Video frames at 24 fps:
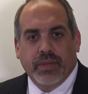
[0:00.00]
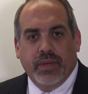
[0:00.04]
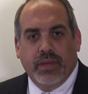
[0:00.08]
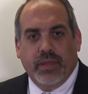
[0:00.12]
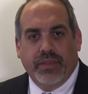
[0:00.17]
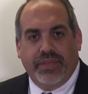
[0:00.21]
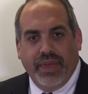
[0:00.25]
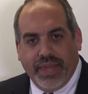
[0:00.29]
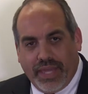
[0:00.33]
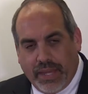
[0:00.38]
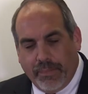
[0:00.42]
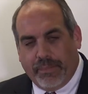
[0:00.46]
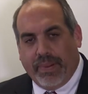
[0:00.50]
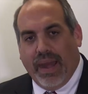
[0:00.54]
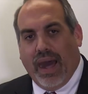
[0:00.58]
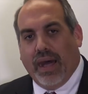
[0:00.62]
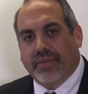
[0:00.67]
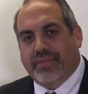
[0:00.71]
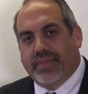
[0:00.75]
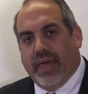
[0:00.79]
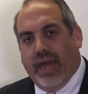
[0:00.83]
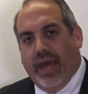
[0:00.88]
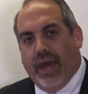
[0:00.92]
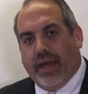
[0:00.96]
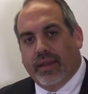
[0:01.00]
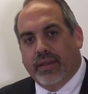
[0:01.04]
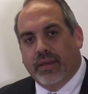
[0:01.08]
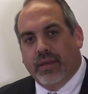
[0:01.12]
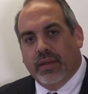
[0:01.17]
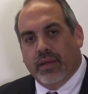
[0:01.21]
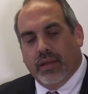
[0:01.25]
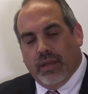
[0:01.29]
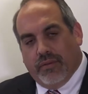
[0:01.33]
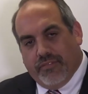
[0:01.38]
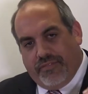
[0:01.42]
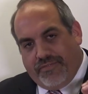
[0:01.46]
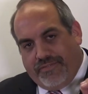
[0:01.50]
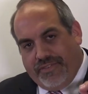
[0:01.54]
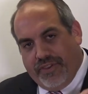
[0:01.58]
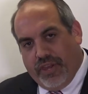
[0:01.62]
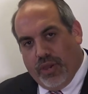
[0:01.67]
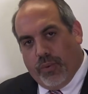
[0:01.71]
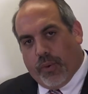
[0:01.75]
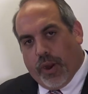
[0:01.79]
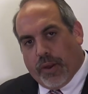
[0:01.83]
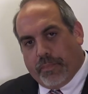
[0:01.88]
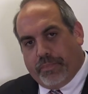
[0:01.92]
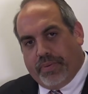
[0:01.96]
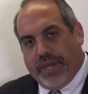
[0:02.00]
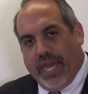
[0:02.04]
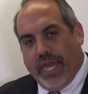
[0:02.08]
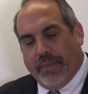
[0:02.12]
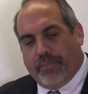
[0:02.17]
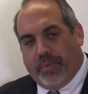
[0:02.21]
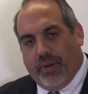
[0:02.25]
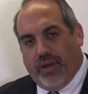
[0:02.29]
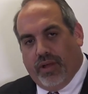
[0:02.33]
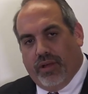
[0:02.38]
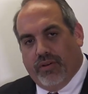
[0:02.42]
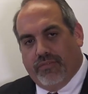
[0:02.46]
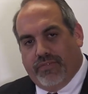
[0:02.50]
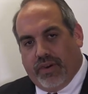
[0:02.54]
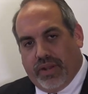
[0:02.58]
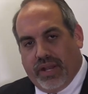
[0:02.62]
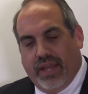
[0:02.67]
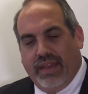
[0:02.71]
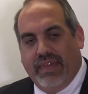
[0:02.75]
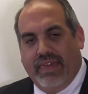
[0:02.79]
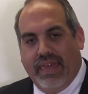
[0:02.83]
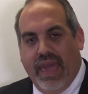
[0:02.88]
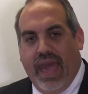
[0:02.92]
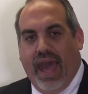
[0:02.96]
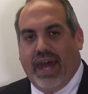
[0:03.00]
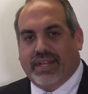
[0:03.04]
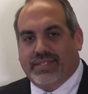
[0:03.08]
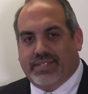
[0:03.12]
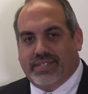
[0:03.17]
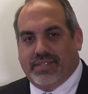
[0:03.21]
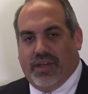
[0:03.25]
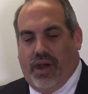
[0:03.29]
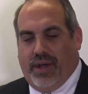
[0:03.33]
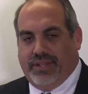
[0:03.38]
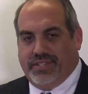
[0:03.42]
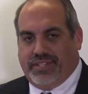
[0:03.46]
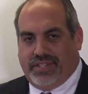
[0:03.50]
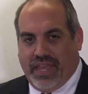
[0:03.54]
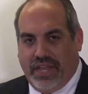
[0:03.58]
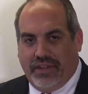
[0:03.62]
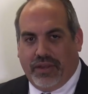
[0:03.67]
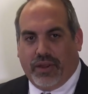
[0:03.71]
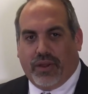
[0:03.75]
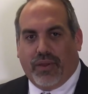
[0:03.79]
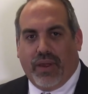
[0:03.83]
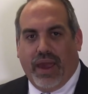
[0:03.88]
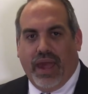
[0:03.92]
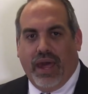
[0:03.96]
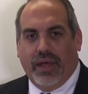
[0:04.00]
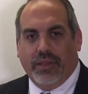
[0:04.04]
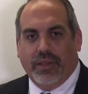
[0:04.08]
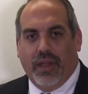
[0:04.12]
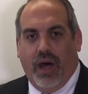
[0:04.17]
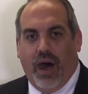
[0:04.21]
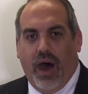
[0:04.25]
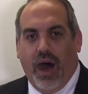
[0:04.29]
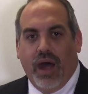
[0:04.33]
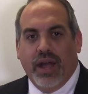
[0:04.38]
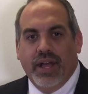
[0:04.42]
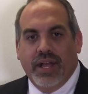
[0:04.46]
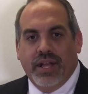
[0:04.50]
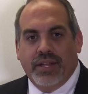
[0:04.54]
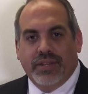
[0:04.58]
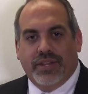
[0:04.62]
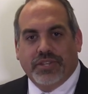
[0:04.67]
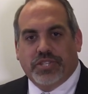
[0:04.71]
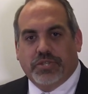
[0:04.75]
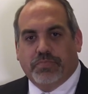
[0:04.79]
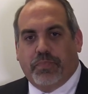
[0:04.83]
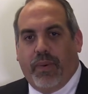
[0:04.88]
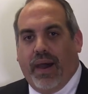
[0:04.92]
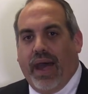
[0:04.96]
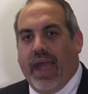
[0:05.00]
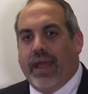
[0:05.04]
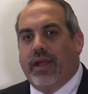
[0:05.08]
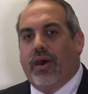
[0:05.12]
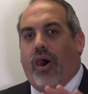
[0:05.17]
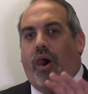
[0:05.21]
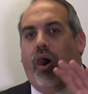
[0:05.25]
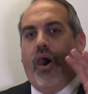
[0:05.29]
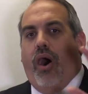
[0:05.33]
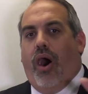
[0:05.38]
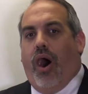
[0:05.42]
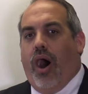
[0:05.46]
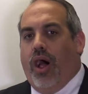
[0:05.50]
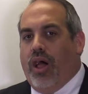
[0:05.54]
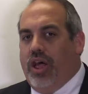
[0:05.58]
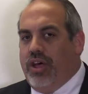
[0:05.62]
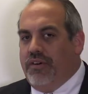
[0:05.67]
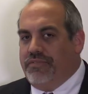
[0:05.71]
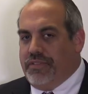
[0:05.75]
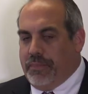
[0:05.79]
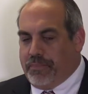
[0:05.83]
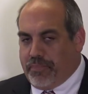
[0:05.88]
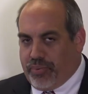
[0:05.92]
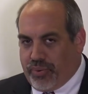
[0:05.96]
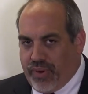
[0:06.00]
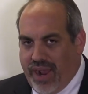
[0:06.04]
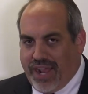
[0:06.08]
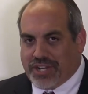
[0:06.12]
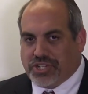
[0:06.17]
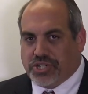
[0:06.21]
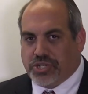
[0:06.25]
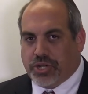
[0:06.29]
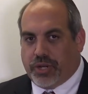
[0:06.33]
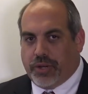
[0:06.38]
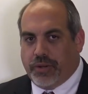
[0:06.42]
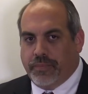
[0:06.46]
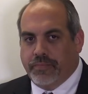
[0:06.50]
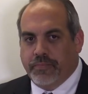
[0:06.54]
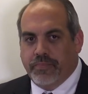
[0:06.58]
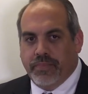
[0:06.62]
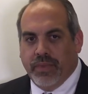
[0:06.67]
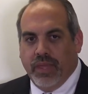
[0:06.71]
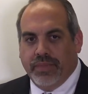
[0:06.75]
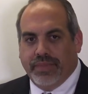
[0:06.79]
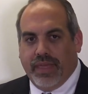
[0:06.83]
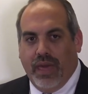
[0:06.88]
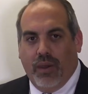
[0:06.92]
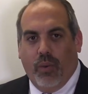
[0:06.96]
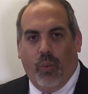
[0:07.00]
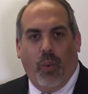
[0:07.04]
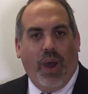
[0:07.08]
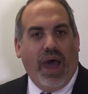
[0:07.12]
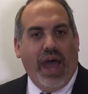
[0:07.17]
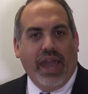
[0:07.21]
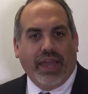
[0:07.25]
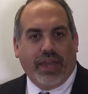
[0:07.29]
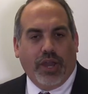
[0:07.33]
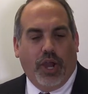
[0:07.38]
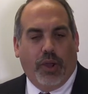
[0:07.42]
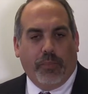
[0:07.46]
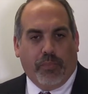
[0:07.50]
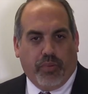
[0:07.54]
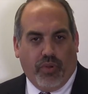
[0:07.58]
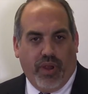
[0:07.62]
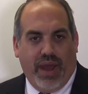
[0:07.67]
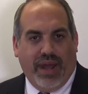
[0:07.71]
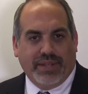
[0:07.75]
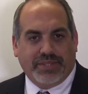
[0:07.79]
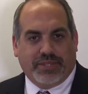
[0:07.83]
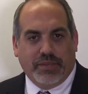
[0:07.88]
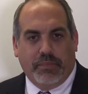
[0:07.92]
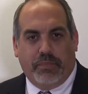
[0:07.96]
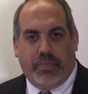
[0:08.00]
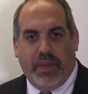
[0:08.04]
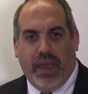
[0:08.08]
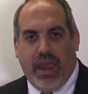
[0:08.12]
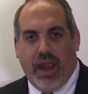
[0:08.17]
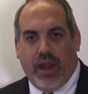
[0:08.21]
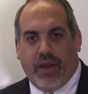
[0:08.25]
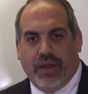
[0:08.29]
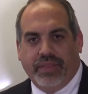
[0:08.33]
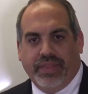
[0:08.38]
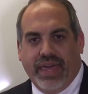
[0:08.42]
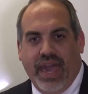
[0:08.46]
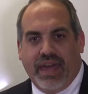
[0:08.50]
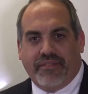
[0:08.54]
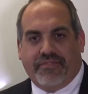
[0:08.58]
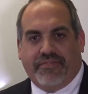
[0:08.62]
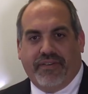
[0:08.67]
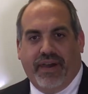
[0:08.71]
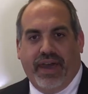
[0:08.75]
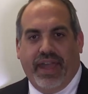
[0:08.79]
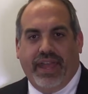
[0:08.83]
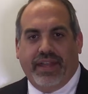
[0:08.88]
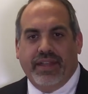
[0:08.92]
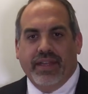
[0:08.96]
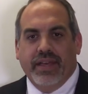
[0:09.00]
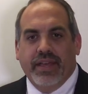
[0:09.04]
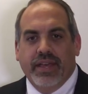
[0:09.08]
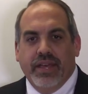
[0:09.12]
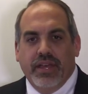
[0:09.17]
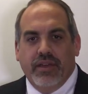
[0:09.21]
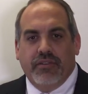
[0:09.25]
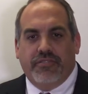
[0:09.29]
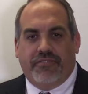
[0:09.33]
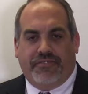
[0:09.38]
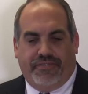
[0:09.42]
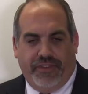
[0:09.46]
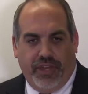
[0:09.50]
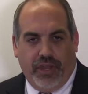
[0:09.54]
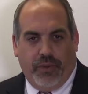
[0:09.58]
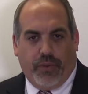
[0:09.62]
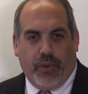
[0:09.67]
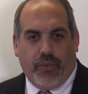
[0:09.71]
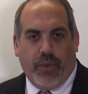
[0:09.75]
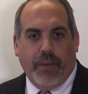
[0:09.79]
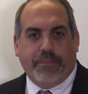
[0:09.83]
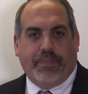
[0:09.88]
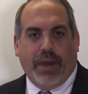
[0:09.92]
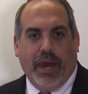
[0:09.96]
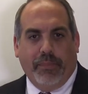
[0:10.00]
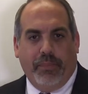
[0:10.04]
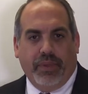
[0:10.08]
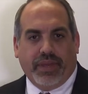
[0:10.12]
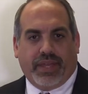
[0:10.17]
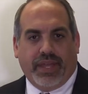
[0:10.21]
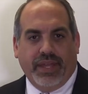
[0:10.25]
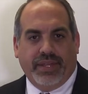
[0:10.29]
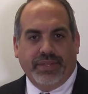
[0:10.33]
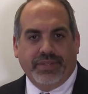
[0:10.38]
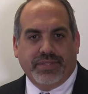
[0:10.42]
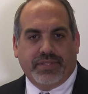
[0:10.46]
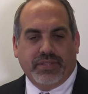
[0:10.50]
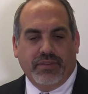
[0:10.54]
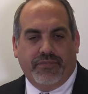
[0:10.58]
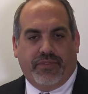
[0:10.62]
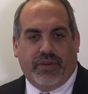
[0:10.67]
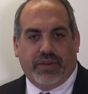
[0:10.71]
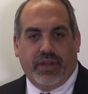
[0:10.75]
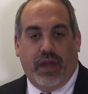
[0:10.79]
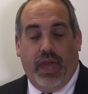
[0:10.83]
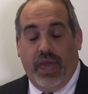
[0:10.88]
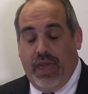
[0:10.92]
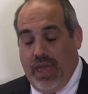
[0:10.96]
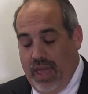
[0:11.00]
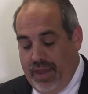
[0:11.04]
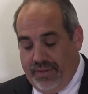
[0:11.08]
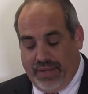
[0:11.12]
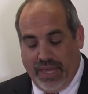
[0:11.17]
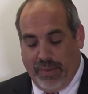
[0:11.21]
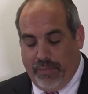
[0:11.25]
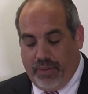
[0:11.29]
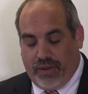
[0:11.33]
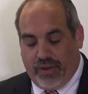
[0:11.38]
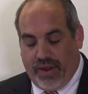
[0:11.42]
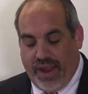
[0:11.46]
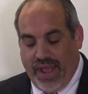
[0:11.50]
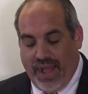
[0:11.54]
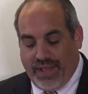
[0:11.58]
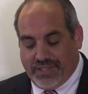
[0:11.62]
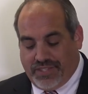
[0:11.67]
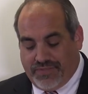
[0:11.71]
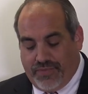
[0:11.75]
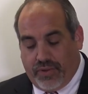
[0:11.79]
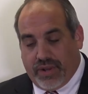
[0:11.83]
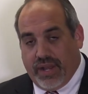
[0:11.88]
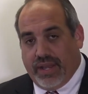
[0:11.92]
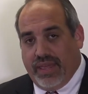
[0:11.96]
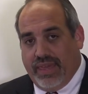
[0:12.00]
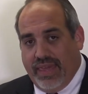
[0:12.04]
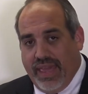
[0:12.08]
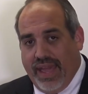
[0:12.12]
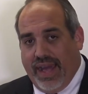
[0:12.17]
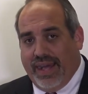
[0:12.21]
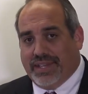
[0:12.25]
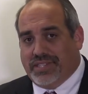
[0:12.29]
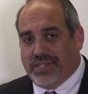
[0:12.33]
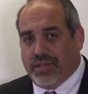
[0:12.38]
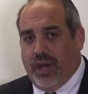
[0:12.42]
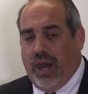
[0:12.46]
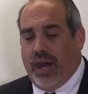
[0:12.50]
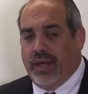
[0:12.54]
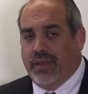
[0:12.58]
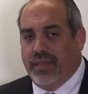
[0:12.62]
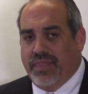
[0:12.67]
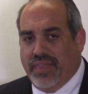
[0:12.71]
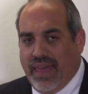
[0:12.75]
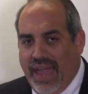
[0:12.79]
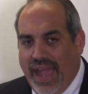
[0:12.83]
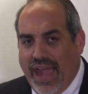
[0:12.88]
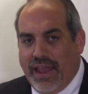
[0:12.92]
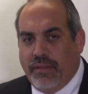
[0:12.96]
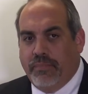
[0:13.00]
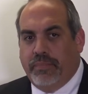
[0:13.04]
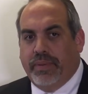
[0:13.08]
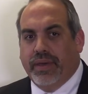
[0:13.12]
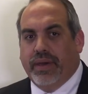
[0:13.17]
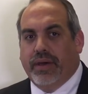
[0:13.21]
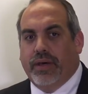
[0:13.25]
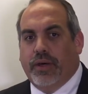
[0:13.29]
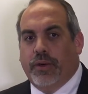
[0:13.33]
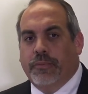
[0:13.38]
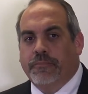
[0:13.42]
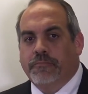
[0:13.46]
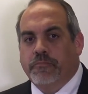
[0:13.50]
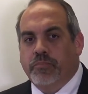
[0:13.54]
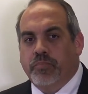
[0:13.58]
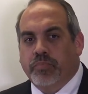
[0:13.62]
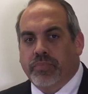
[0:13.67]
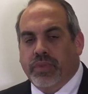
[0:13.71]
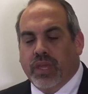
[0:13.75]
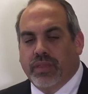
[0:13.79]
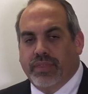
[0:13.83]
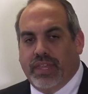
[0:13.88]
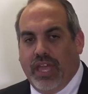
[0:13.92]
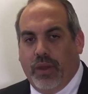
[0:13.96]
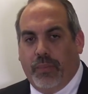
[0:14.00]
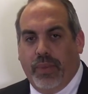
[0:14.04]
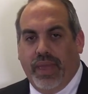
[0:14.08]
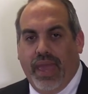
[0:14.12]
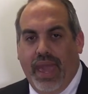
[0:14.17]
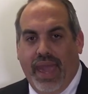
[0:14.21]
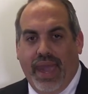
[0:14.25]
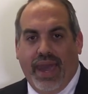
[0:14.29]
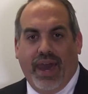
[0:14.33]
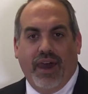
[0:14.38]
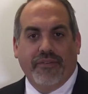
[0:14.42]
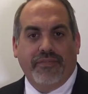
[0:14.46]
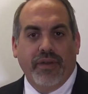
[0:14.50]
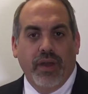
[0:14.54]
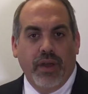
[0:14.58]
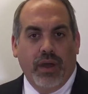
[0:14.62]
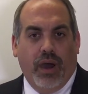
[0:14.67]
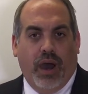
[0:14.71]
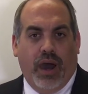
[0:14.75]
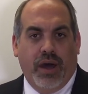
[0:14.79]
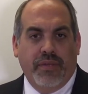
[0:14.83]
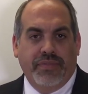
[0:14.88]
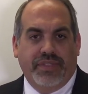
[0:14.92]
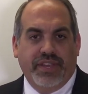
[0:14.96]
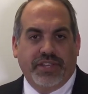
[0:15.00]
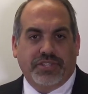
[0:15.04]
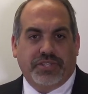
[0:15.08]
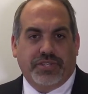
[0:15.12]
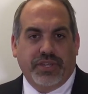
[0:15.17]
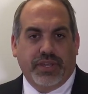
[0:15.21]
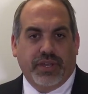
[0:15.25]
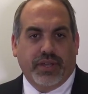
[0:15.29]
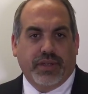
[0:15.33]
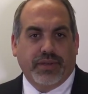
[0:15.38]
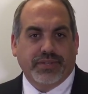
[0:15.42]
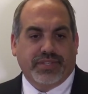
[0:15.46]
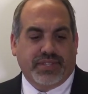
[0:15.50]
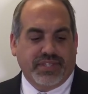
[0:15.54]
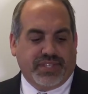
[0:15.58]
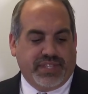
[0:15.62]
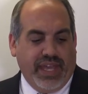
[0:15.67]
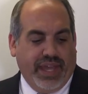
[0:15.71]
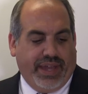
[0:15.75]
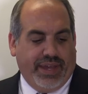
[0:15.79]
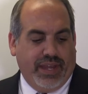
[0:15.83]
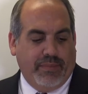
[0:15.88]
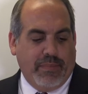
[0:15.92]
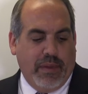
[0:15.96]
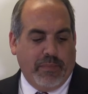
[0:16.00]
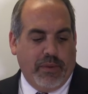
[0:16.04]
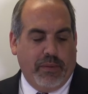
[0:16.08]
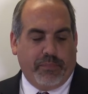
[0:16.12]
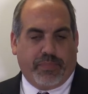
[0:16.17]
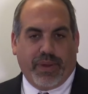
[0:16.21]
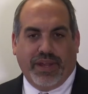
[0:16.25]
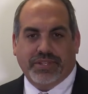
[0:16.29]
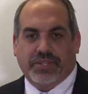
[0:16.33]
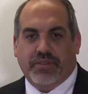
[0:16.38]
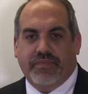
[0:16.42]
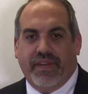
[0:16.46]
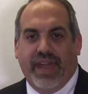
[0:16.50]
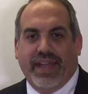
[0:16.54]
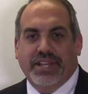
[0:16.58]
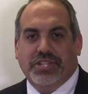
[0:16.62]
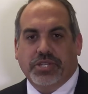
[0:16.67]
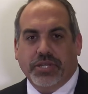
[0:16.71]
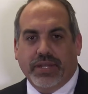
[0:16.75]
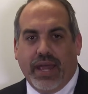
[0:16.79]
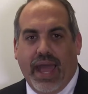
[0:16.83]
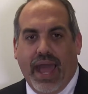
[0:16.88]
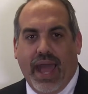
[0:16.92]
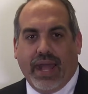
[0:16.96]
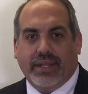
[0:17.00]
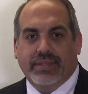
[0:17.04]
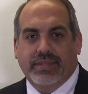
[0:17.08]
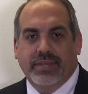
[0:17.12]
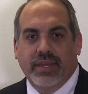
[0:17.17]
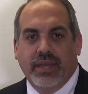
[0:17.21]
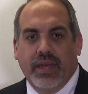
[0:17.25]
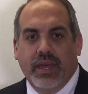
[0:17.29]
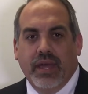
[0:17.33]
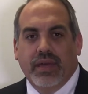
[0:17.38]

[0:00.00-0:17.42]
Think about that. Fewer people voted yes on Stand Your Ground law despite all of the pressure that WIGO brought to bear in that fight. Fewer Republicans and Democrats voted yes on that bill than we have on this year's Second Amendment Preservation Act.